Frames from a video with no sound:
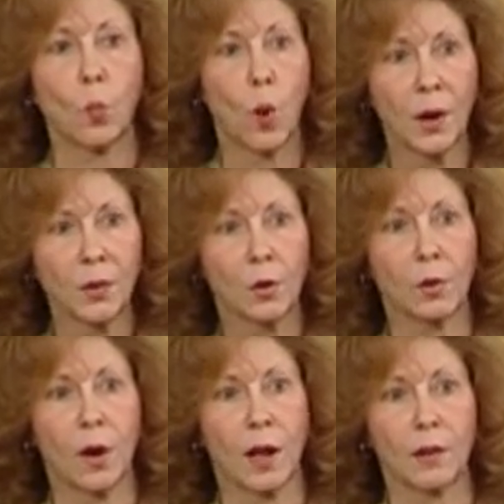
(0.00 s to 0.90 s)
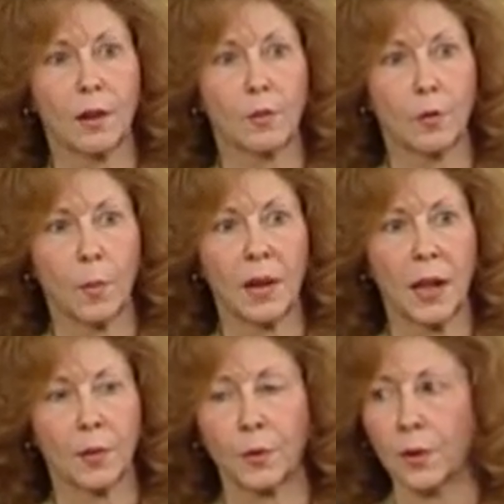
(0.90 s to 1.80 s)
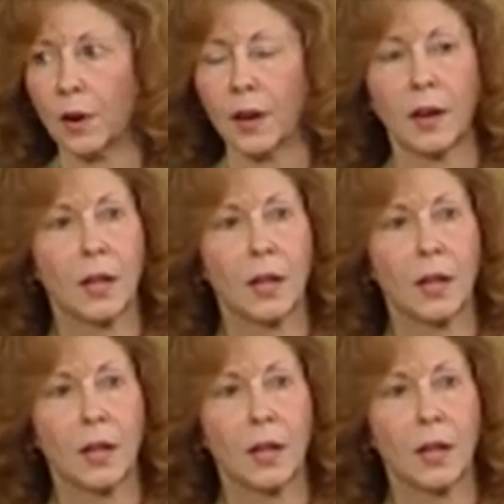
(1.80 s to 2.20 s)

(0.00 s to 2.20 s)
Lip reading: one neuron from another neuron.